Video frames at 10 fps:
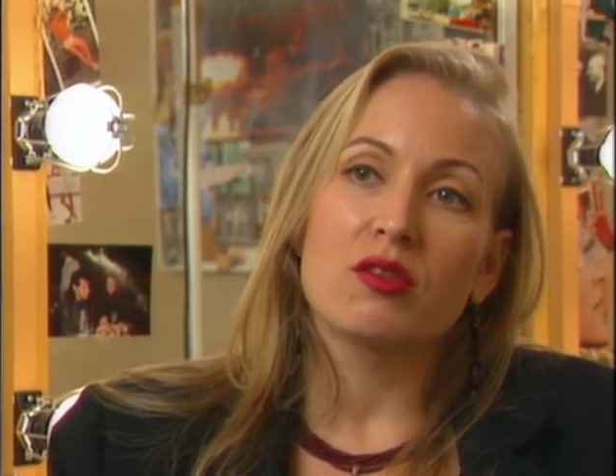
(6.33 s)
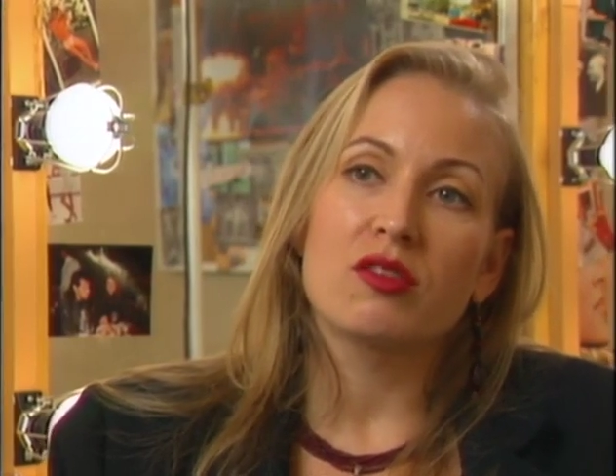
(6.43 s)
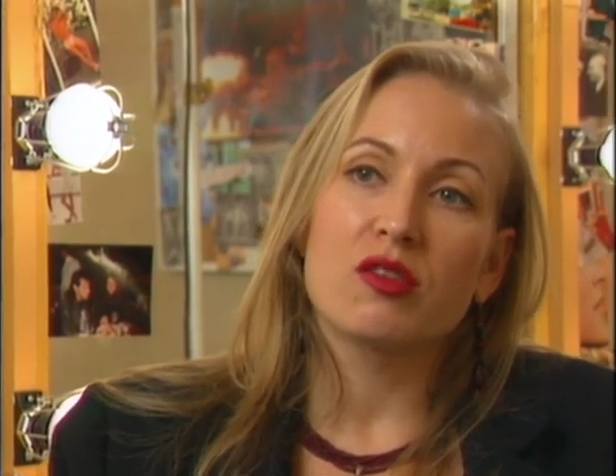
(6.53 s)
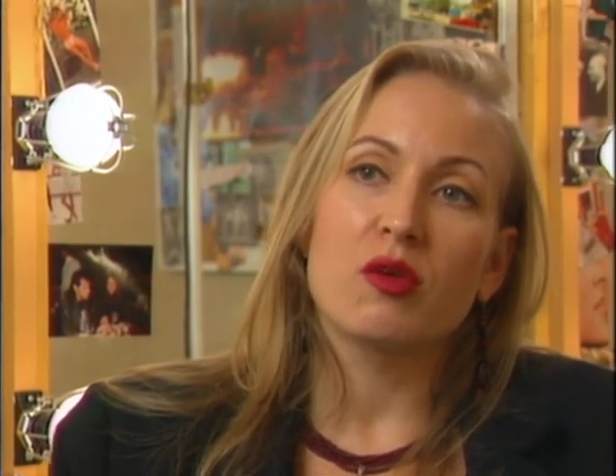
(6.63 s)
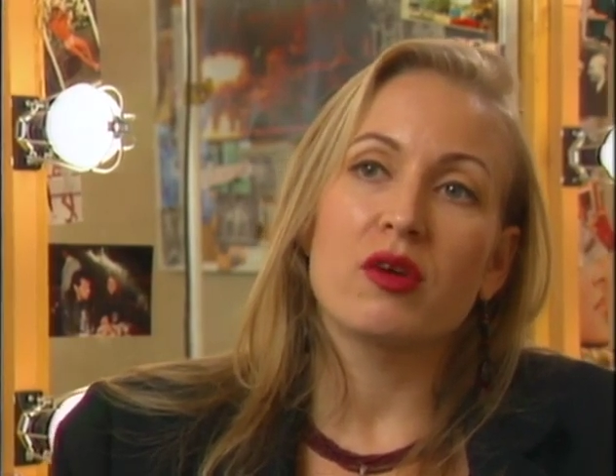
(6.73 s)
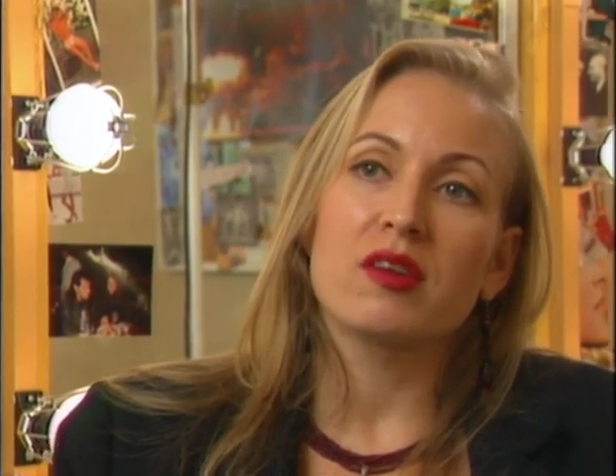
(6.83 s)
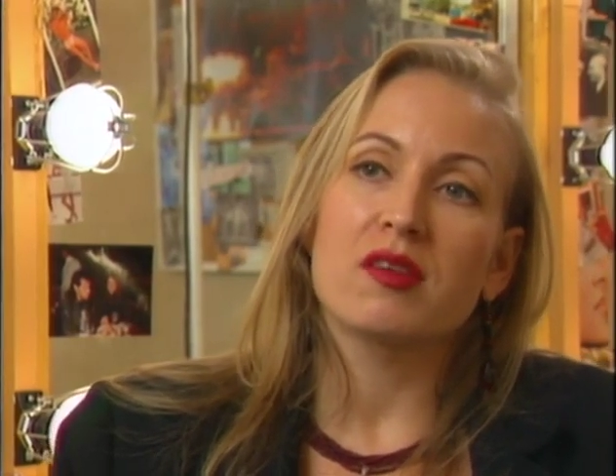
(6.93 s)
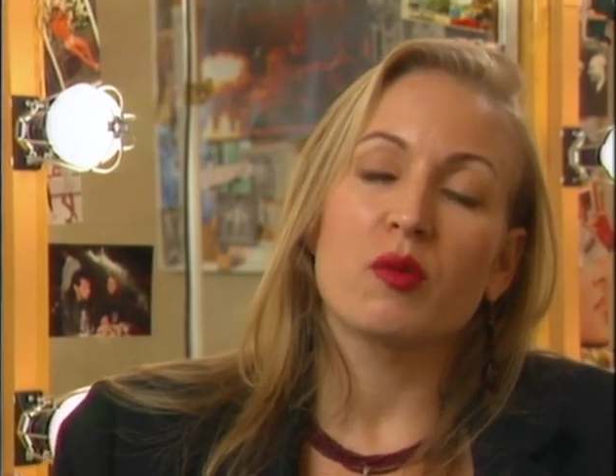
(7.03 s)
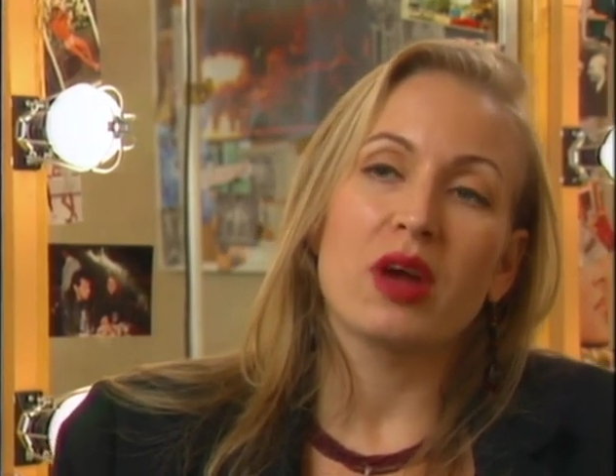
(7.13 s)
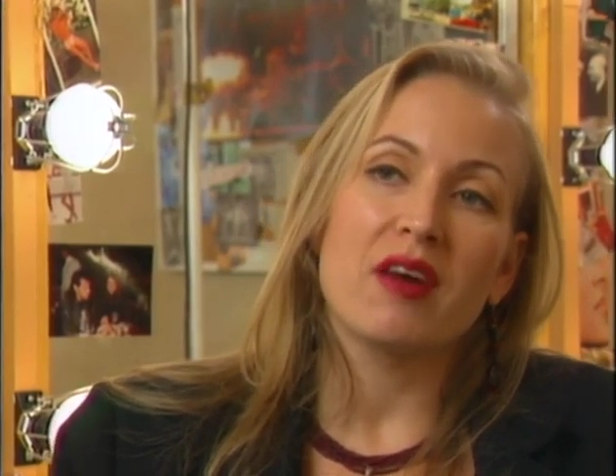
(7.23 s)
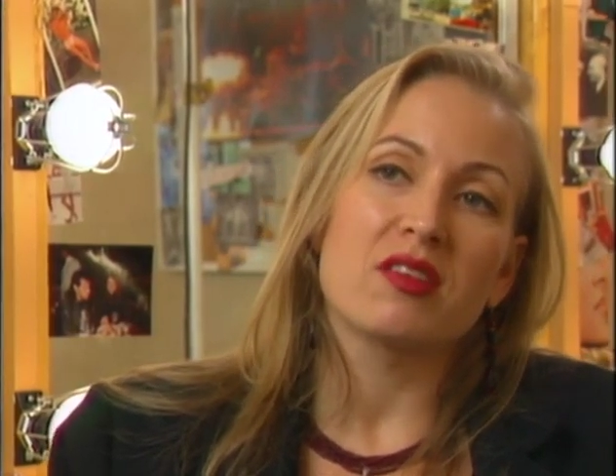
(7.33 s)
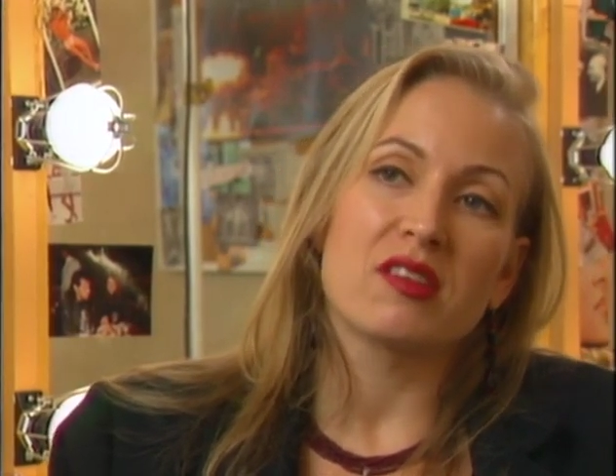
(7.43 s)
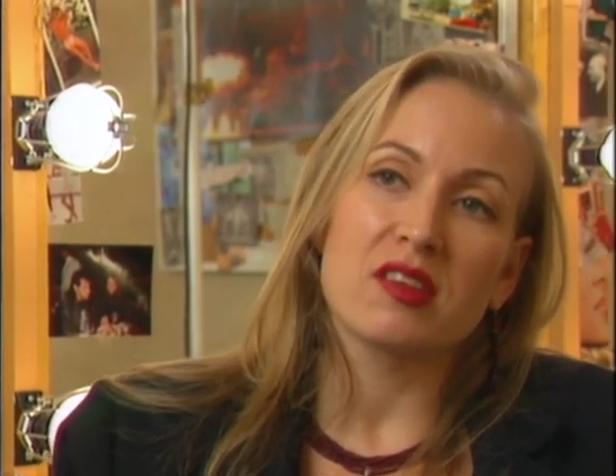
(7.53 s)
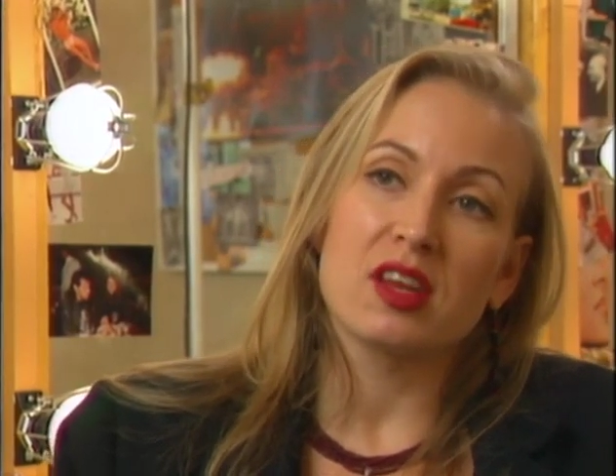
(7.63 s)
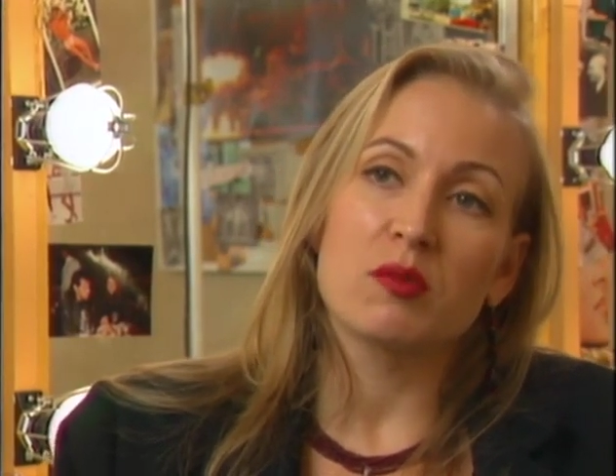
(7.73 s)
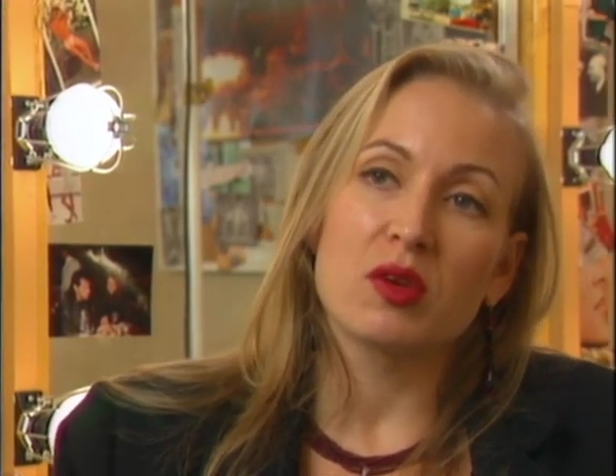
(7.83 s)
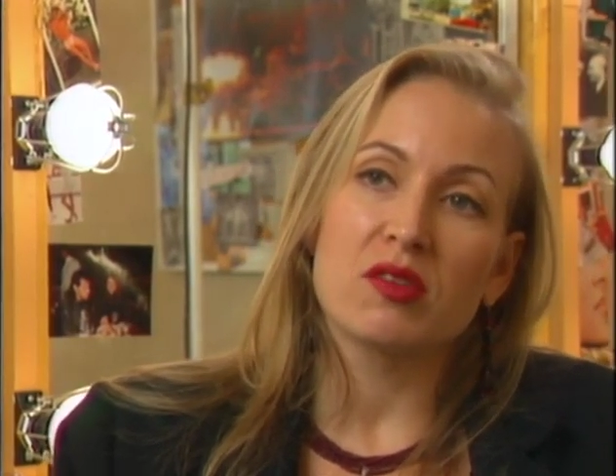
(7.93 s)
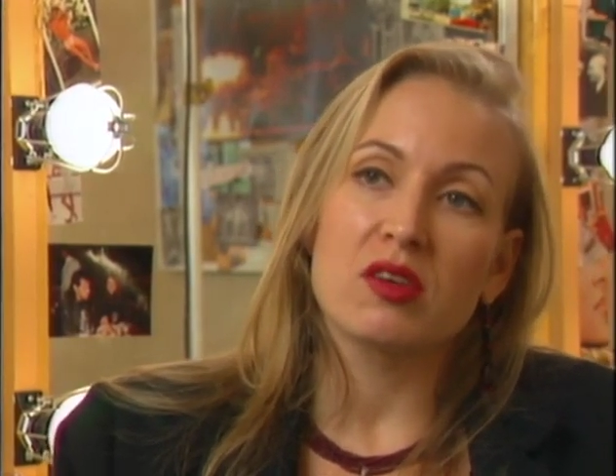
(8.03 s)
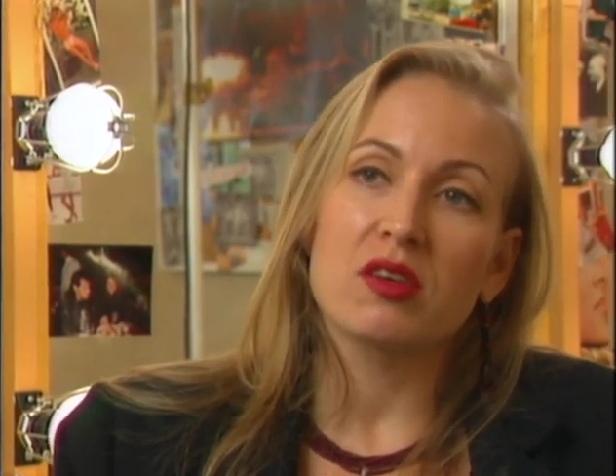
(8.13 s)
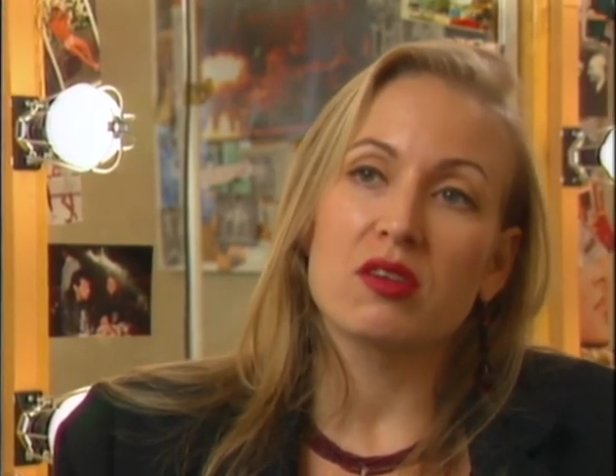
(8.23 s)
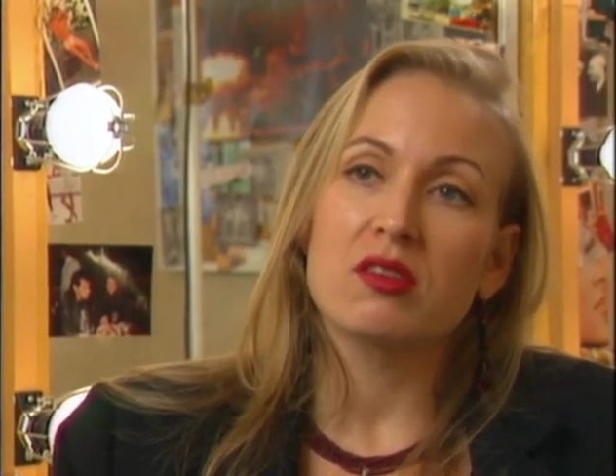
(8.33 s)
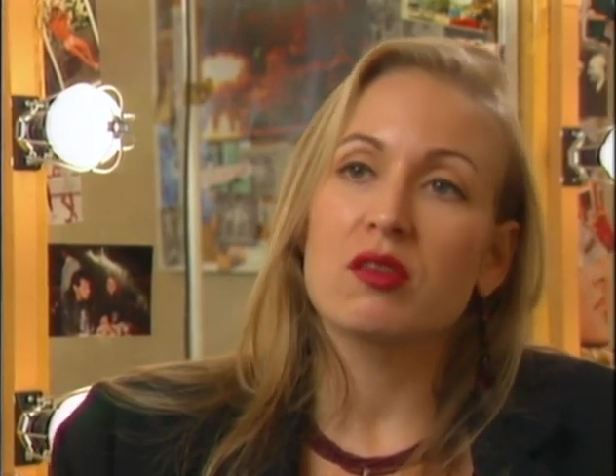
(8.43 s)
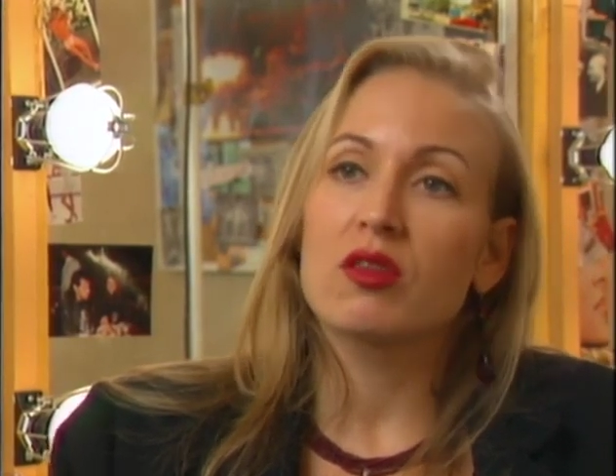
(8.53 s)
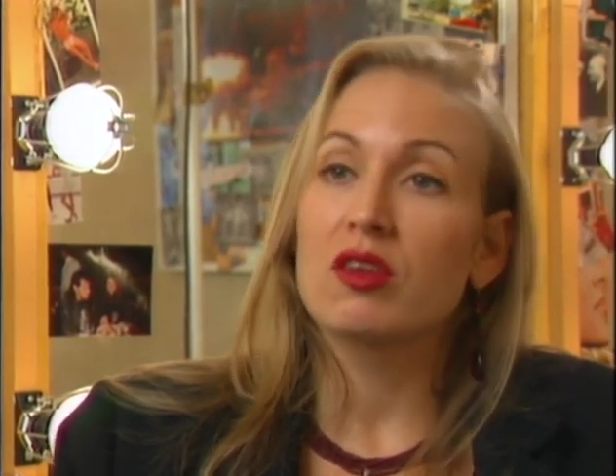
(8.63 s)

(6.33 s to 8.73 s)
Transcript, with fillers: stories that we haven't seen in musicals.